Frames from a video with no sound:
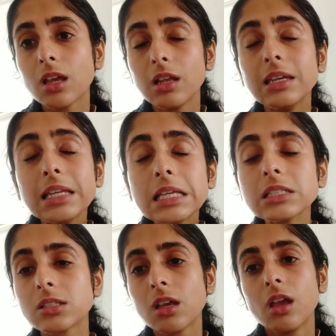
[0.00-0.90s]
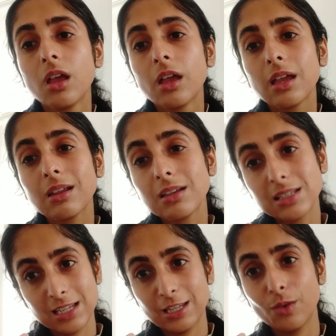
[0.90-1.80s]
least
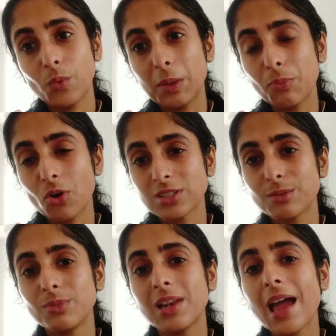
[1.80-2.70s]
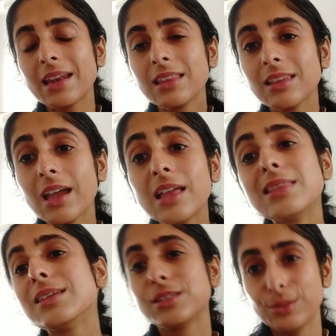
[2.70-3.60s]
irritating way possible and in the
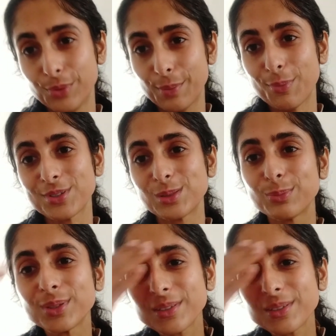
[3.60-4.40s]
healthiest way possible.